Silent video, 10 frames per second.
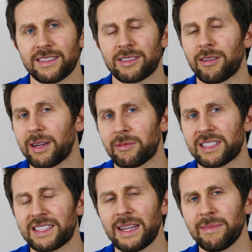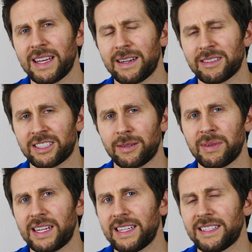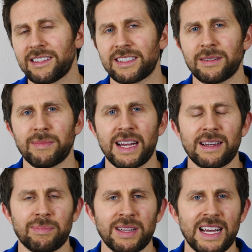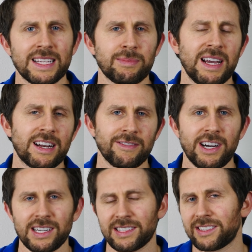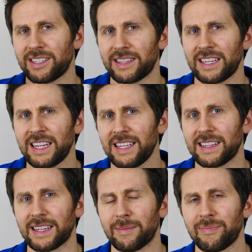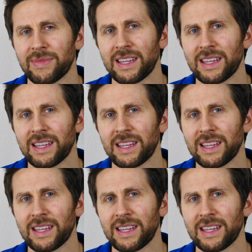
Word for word: So it would seem that it should be easier to make a plasma out of oxygen than helium,